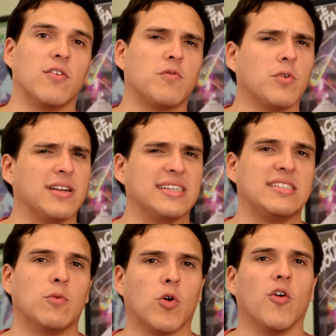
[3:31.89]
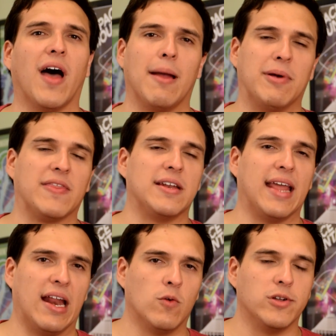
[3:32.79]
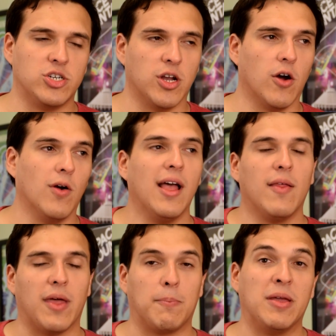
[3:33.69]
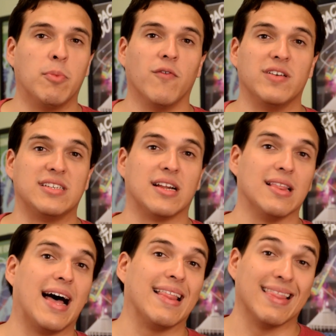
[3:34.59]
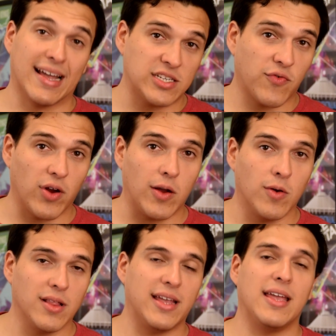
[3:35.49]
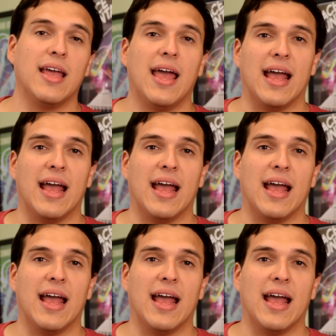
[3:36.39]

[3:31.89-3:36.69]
As we're in Disney World, I bet the data would show that people visit a lot less frequently.